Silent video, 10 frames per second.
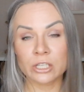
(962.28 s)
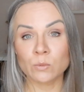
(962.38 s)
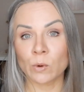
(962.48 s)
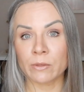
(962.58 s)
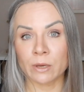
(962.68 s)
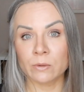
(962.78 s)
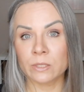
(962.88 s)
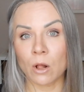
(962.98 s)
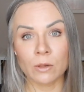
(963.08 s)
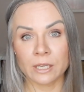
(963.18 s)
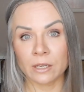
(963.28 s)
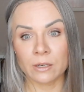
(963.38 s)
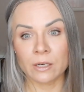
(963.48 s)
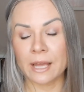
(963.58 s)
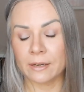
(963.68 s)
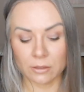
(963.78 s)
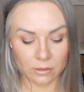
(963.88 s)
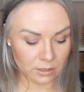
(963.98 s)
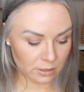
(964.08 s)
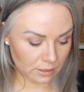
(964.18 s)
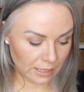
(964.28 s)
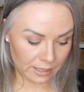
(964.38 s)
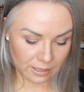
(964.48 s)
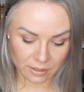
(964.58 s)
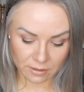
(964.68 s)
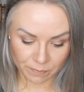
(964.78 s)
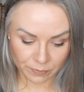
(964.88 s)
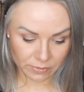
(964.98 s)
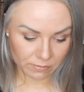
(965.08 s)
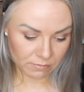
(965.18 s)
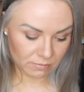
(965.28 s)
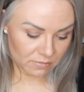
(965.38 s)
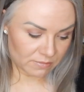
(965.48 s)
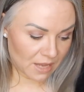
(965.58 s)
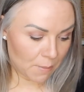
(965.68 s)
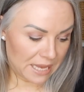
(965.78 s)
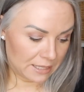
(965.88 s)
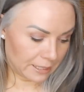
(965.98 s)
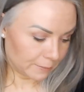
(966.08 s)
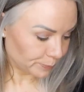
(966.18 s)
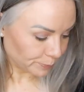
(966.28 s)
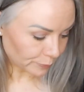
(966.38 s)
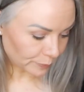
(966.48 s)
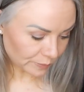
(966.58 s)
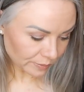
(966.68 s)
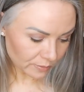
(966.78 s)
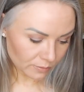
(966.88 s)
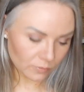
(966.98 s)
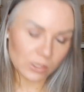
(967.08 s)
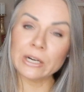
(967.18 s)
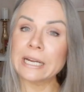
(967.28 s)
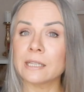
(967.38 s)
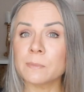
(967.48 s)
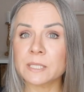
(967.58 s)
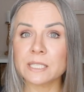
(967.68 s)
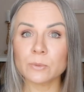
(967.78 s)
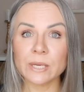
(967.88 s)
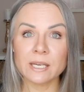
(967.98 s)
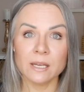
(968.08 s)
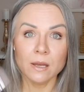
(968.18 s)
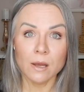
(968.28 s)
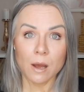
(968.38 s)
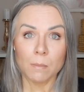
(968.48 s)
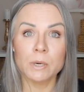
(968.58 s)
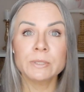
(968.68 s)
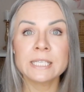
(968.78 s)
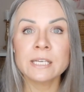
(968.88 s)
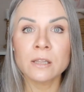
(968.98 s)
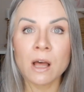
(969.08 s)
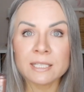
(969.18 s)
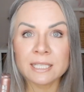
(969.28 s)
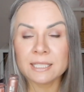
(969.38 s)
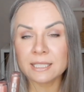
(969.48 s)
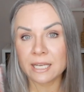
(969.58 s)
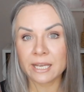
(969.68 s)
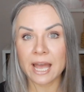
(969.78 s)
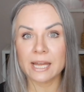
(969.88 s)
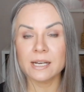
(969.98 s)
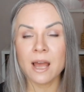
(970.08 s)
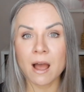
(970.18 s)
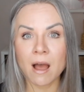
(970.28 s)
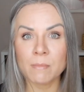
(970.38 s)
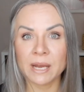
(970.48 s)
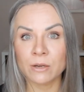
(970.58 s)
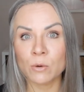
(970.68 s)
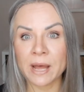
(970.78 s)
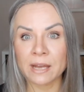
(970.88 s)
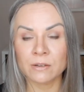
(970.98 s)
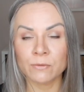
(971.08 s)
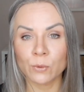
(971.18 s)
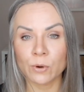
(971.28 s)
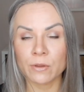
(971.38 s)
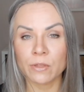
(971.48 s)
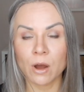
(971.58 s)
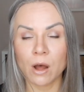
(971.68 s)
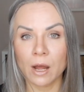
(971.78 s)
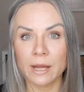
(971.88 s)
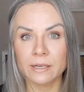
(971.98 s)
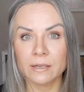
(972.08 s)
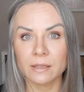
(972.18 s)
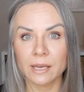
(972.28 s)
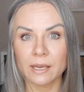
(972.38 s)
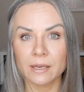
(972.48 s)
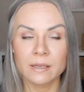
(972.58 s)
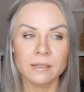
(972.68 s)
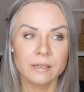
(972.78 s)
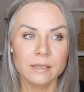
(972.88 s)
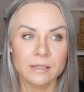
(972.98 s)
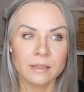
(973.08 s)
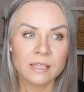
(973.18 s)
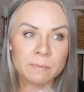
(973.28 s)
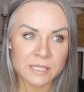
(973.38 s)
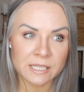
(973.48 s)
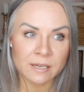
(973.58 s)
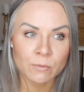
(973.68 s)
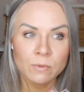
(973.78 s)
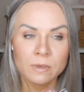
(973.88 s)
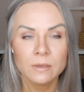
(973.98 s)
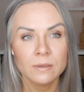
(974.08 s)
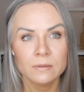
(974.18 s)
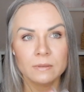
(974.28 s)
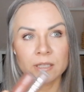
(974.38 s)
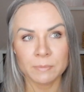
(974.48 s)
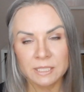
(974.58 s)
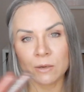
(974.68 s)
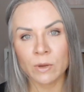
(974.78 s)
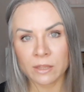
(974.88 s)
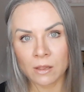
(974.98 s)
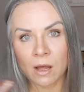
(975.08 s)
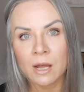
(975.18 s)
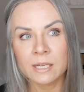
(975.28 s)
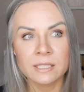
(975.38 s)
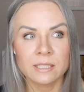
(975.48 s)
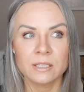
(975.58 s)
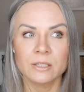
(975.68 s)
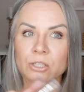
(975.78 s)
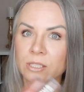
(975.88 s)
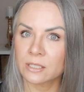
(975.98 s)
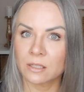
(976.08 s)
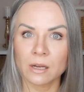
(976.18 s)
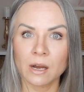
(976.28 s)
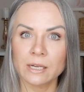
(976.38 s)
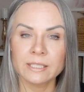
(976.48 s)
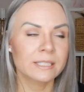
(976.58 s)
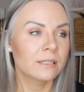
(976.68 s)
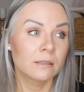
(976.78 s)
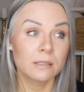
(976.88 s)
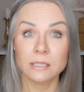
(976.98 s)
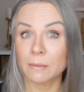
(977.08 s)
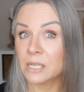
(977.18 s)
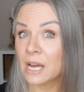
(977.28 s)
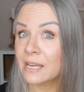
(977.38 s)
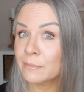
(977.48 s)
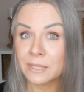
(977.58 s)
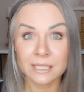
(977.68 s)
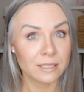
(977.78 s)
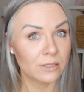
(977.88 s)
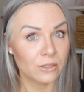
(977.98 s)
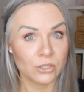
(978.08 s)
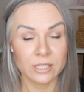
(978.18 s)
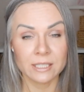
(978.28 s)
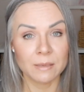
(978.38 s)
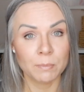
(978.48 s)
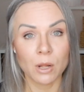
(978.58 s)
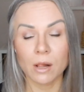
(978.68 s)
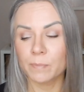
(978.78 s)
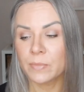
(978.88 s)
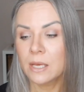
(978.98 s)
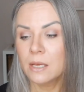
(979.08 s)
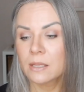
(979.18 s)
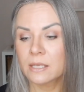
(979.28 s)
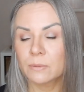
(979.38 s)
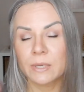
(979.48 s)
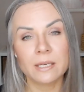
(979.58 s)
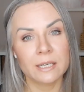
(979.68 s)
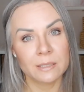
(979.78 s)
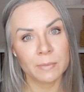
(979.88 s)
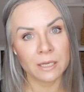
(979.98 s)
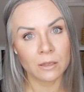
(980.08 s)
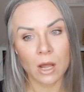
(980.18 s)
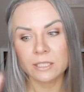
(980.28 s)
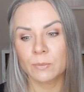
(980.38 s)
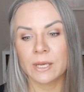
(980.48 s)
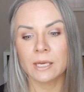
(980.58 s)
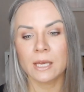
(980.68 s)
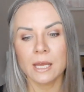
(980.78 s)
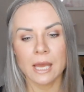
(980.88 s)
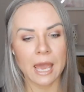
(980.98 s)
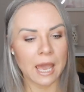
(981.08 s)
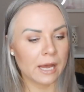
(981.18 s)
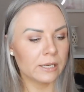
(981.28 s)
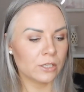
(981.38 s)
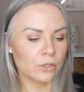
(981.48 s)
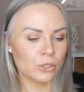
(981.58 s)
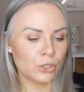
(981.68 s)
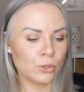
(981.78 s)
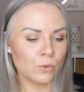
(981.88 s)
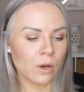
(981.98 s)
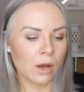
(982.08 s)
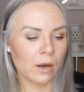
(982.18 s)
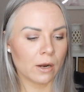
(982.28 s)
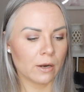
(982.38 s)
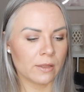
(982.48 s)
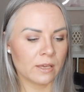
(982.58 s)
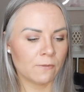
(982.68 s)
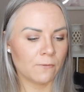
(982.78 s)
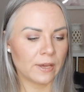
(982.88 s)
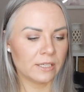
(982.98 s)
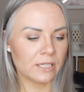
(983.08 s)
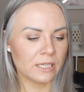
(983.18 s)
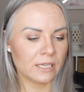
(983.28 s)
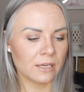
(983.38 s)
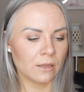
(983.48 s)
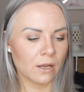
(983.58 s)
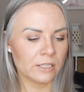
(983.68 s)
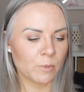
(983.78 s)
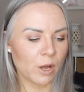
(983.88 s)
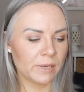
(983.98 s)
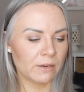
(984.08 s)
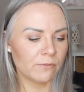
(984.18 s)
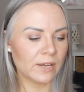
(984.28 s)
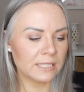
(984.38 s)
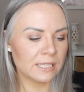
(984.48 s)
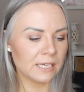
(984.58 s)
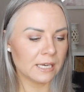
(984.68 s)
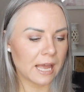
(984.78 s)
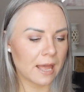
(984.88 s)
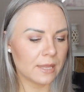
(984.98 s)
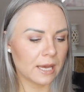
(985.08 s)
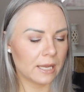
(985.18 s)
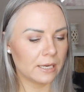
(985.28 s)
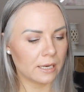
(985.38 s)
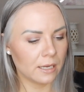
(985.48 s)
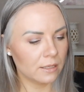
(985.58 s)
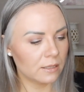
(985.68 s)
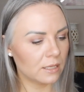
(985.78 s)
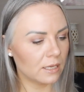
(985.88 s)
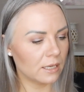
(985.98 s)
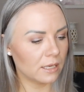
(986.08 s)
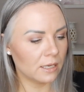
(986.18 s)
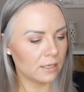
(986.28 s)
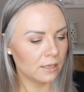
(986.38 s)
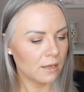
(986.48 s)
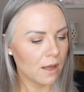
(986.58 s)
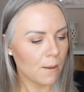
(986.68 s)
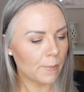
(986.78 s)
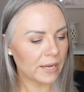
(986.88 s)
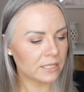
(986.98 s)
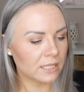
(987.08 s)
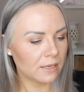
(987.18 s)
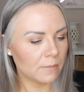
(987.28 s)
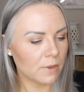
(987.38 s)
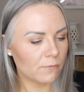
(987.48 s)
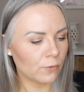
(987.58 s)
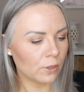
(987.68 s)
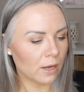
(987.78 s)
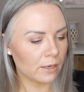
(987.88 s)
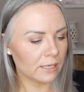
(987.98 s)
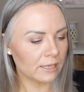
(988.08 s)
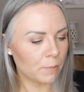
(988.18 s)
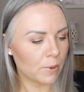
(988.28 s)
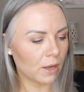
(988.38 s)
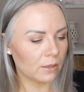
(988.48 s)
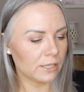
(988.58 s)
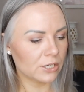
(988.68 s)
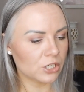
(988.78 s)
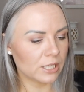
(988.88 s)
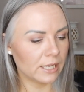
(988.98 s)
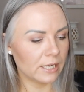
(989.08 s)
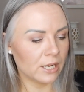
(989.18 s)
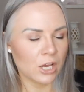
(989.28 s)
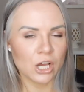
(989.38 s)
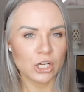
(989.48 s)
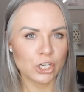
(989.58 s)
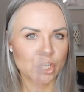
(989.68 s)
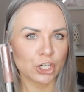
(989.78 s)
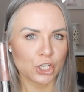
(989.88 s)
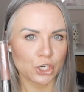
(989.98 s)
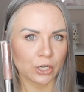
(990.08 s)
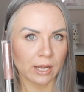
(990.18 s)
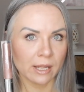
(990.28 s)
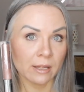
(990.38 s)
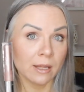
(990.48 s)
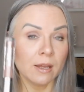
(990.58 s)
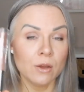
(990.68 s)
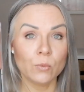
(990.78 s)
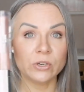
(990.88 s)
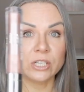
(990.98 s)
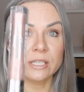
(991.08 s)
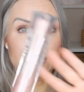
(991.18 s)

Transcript: just wear those all year and look like amazing. All right, lips this week, mostly glosses again. Um, I go back and forth on like lipstick, lipstick with gloss, just gloss sometimes just lip balm. This week, it's been a gloss week. And the two are the Fenty Gloss Bomb in Fussy and then the Buxom Full On Lip Polish in Sugar, which